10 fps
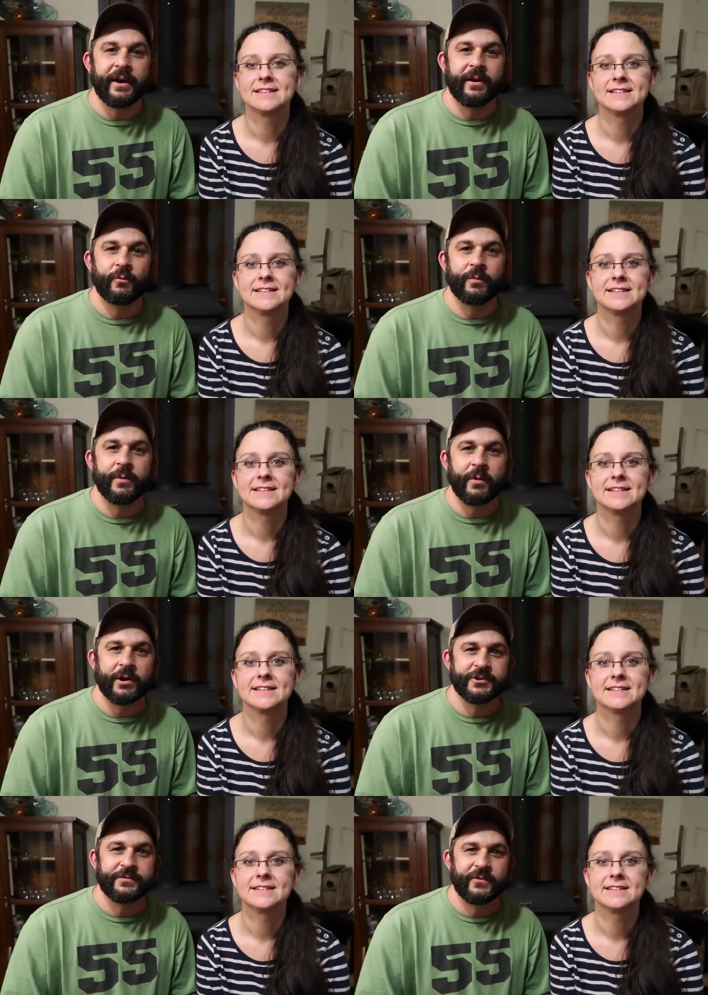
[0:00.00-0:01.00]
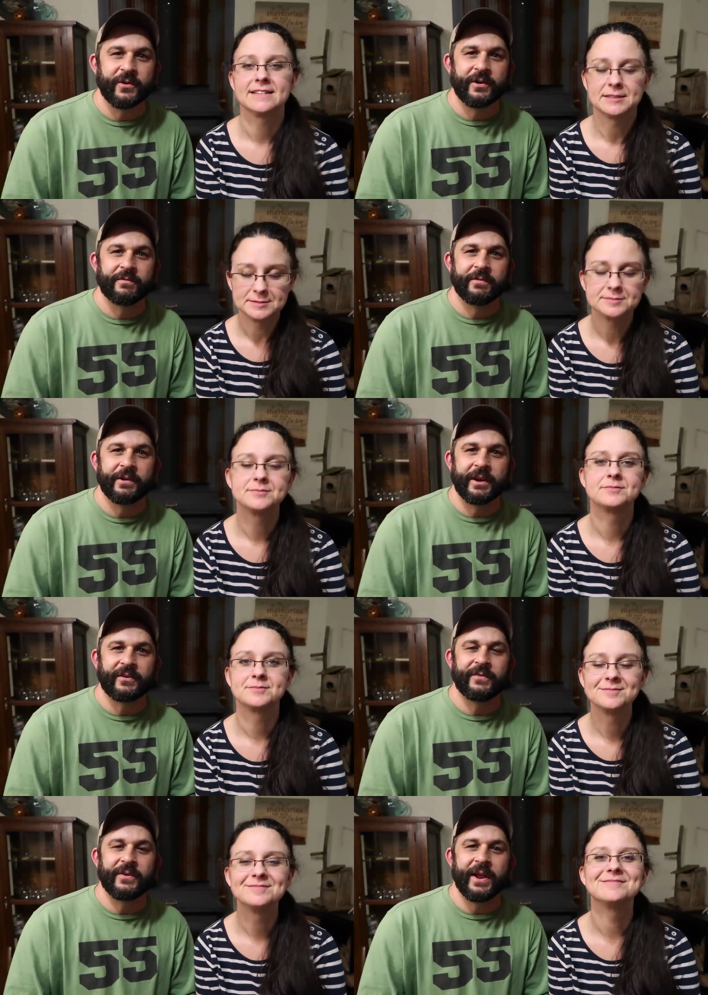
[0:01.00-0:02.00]
Speaker 1: there. We'll be watching for it over the
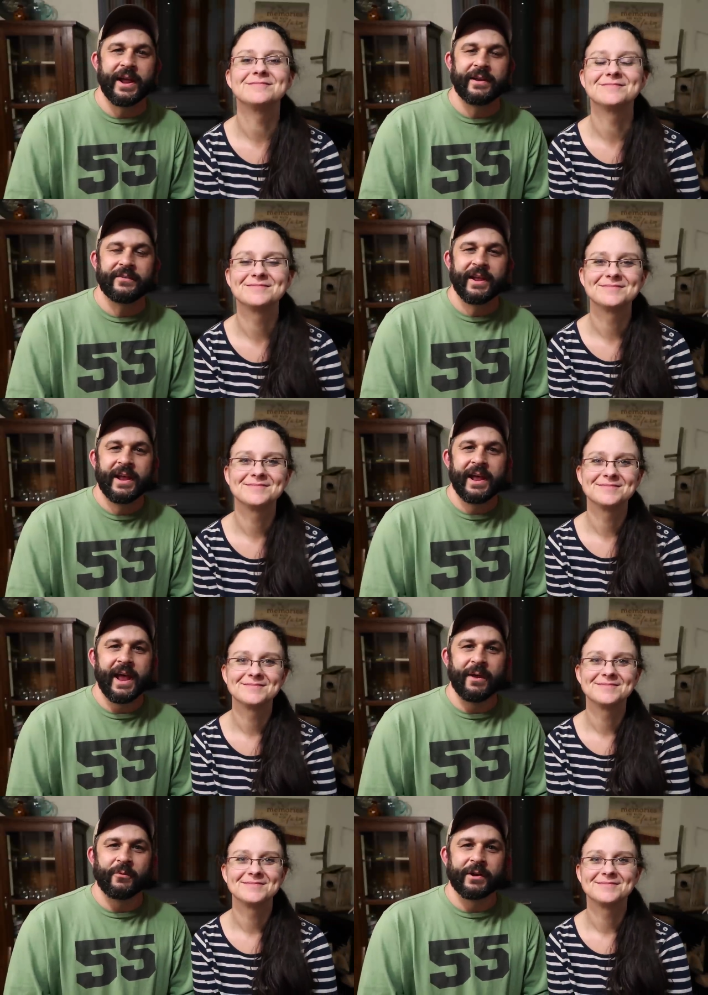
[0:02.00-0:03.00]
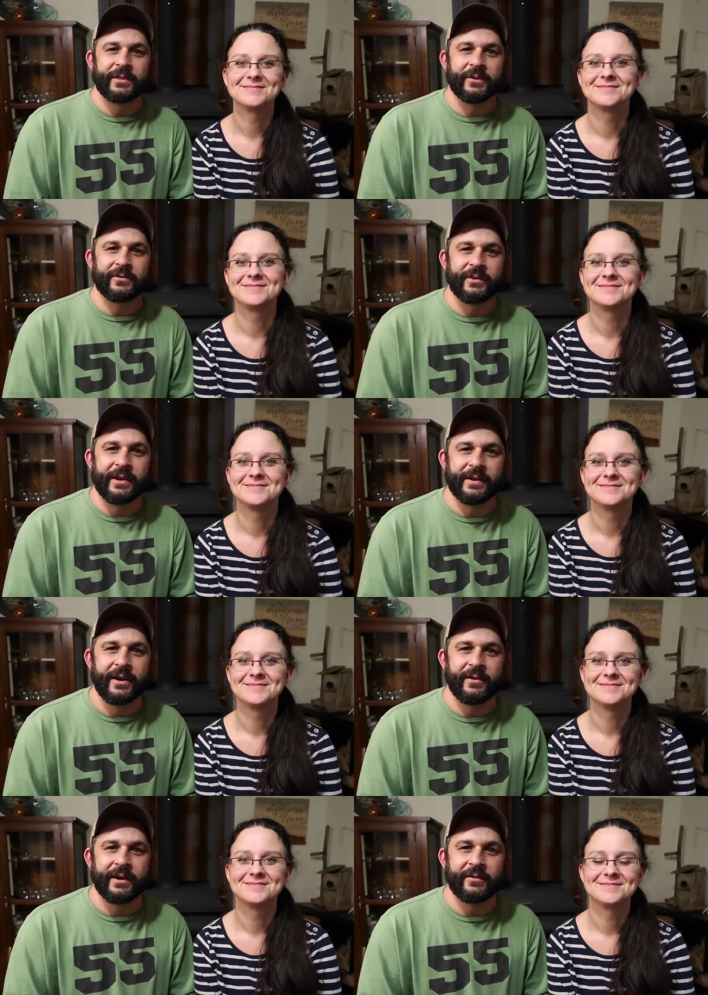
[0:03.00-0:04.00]
next few days, and we'll get those sent
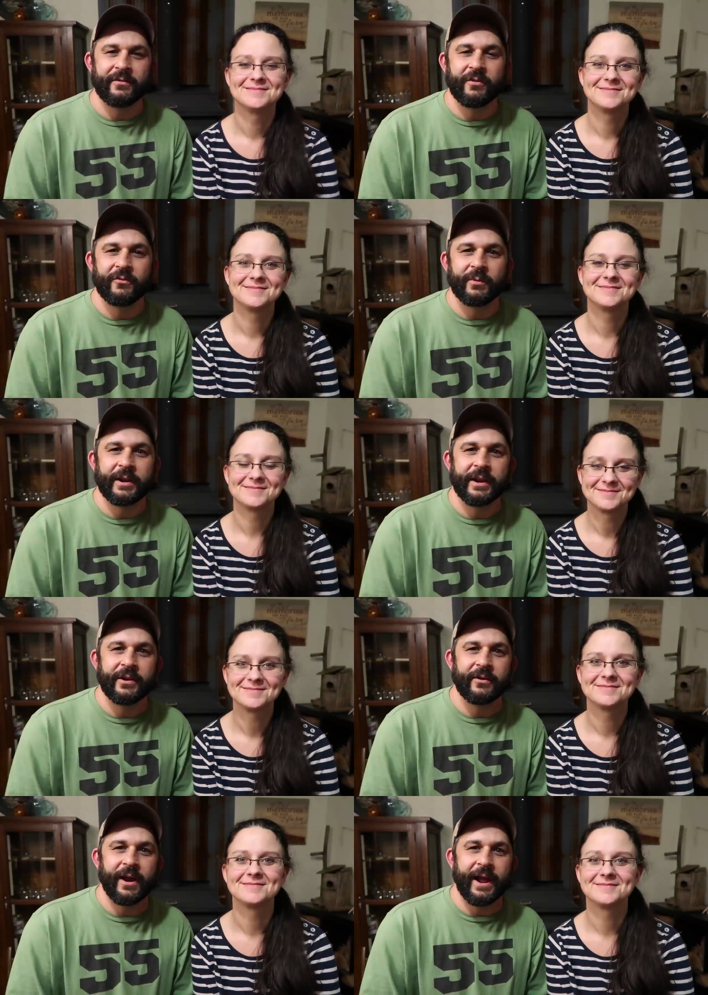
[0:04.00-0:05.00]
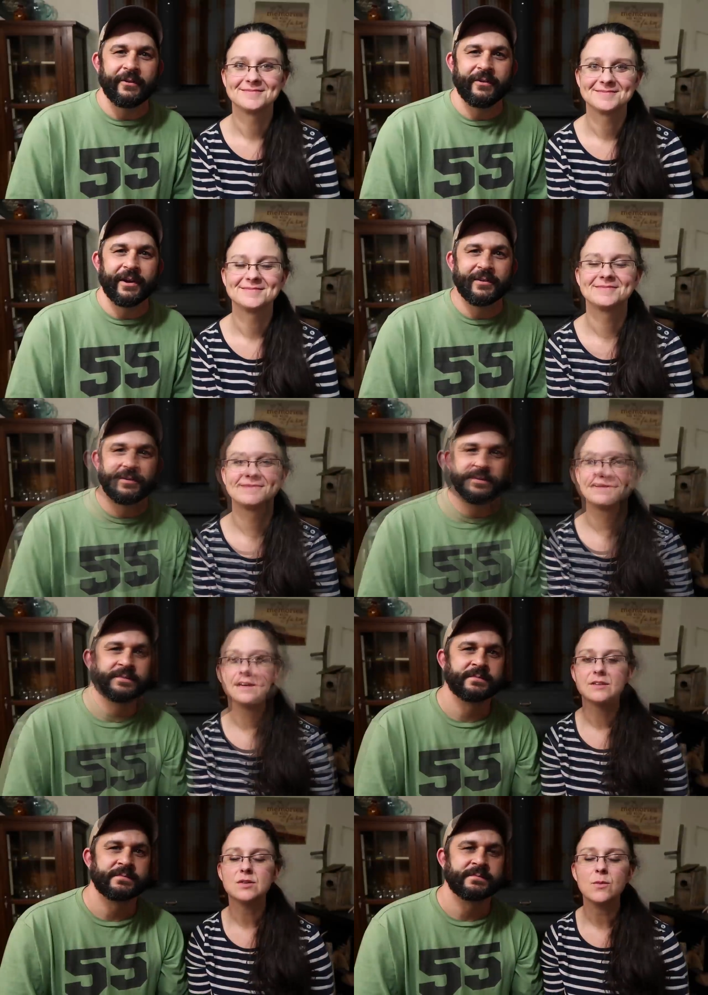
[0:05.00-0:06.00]
out as soon as we get your address.
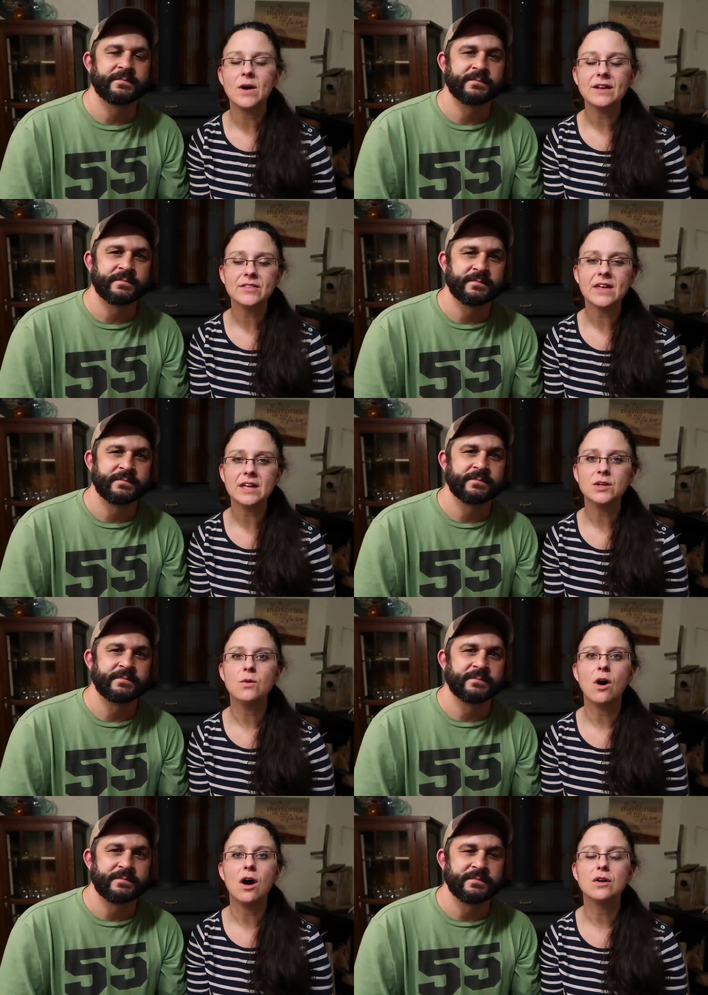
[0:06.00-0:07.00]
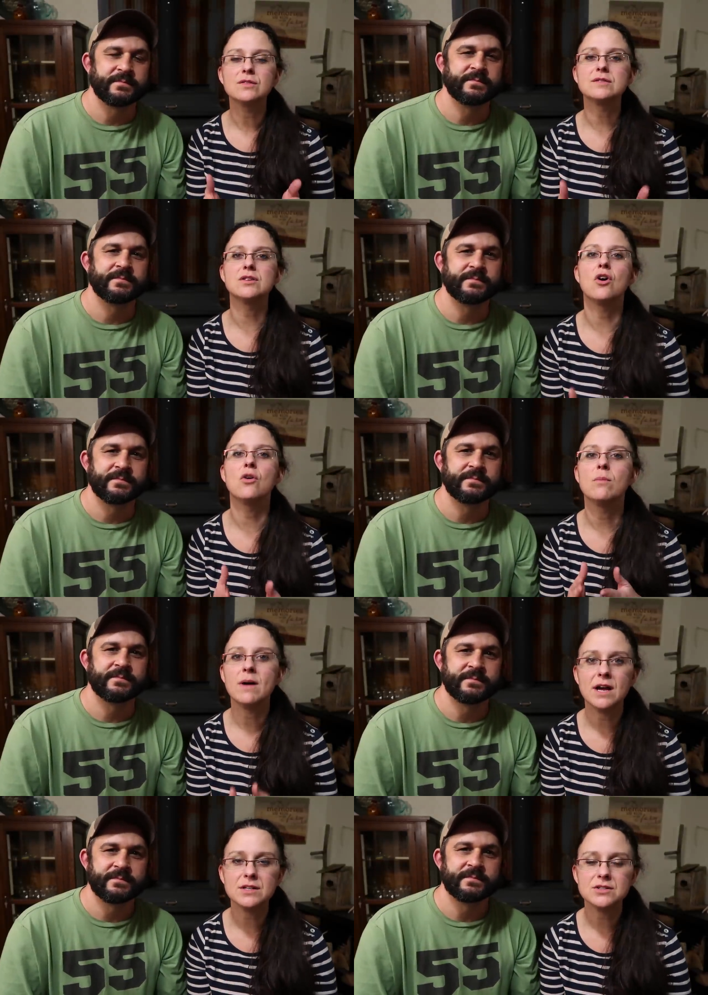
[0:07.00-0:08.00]
Speaker 2: So I want to thank you all so
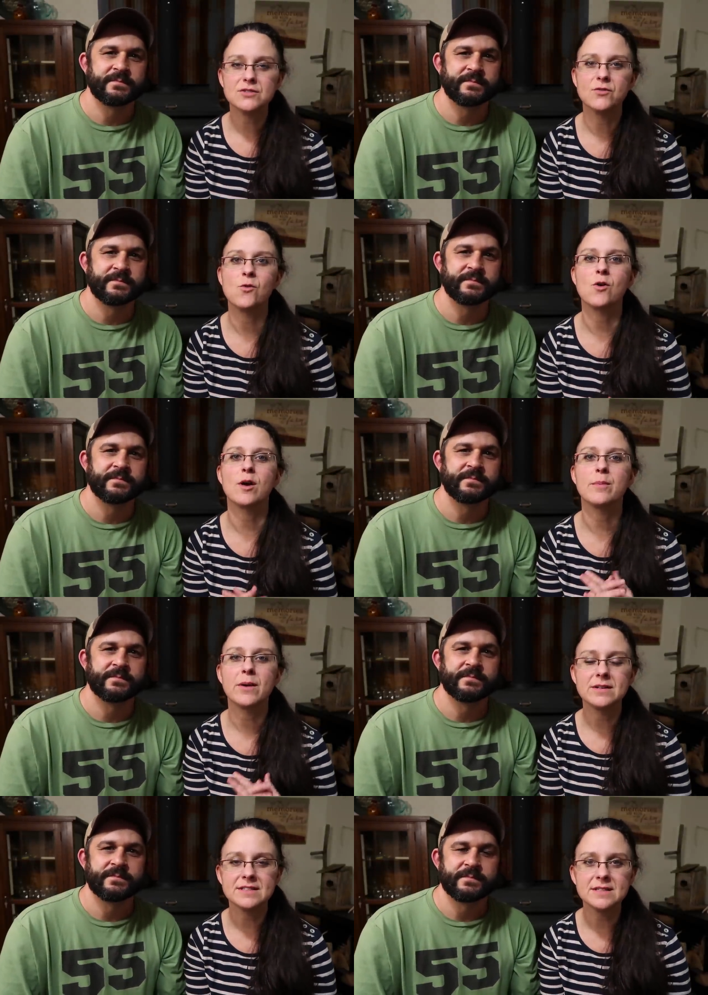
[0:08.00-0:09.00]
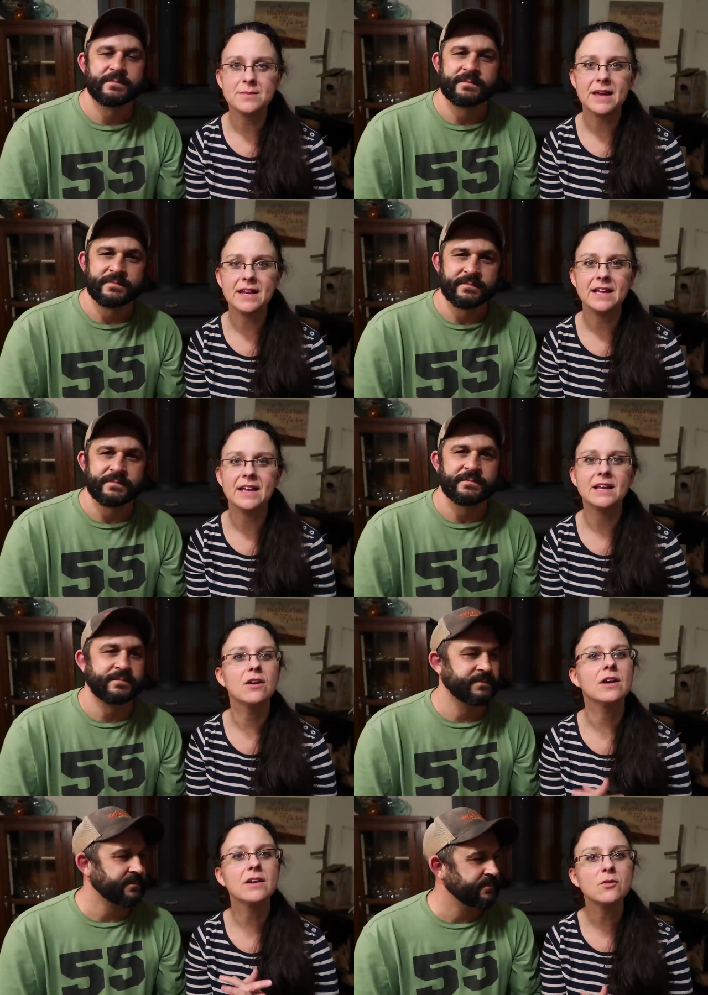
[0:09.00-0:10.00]
much for participating in
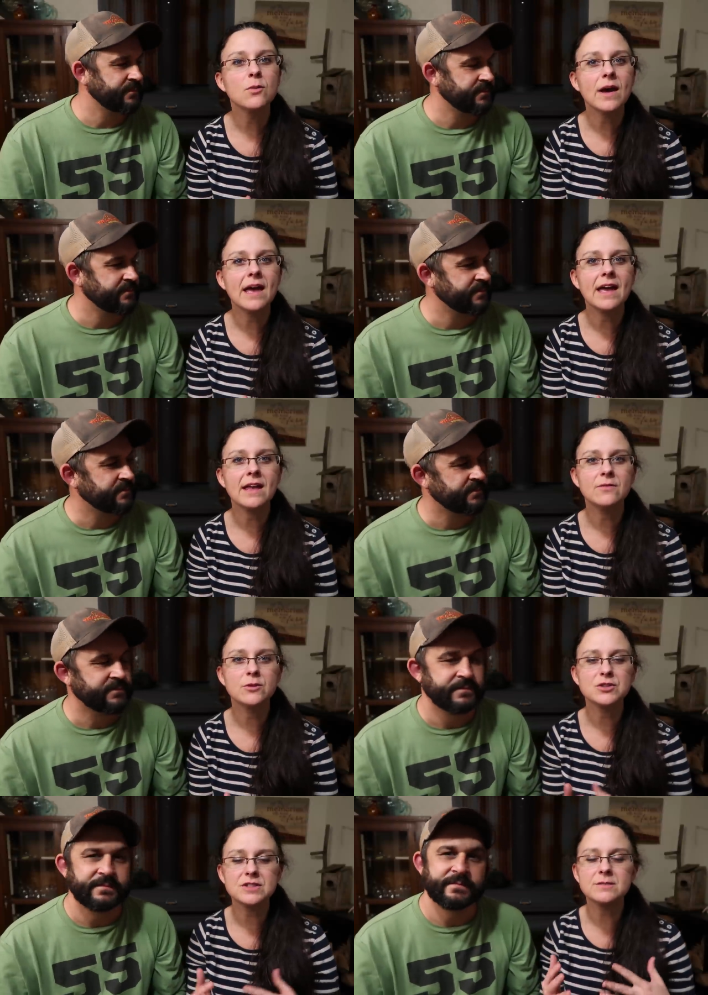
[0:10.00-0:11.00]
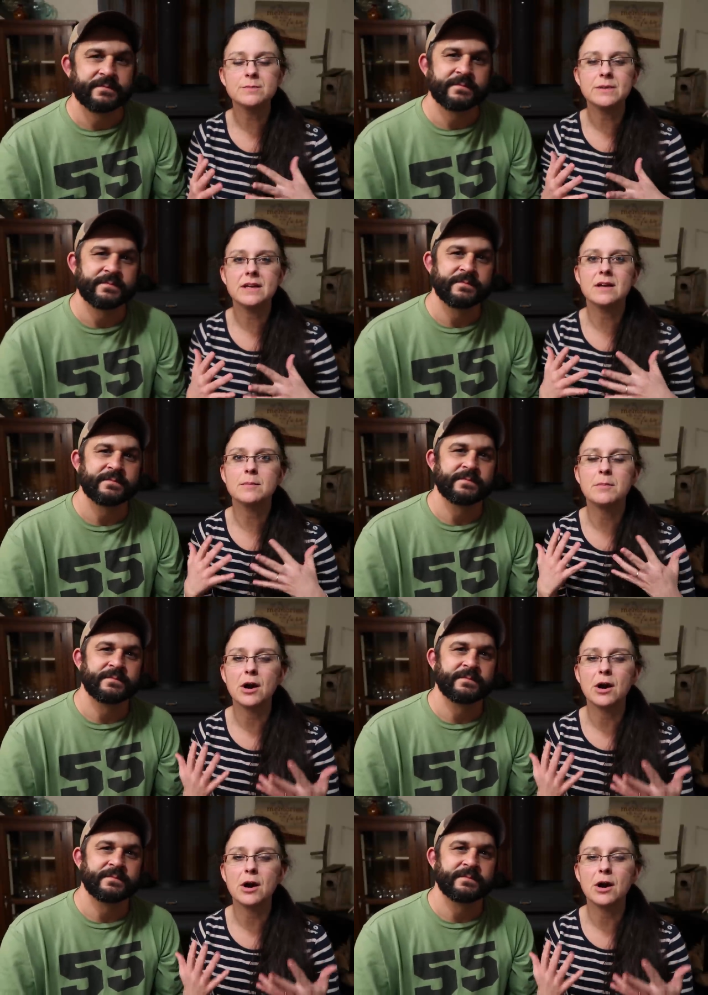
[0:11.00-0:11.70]
our giveaway and for just being